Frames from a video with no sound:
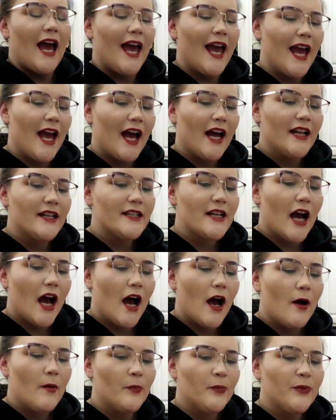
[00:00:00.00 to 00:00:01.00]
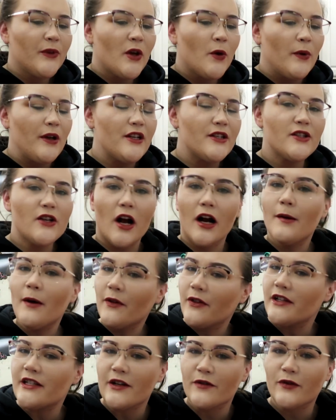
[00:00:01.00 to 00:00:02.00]
And um, can we just talk
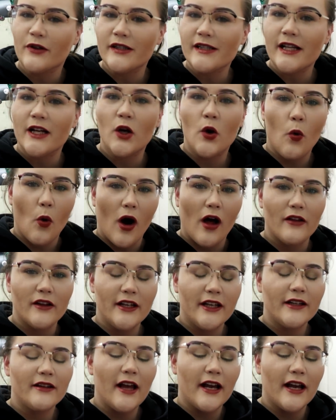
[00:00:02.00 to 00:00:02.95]
about the difference in quality?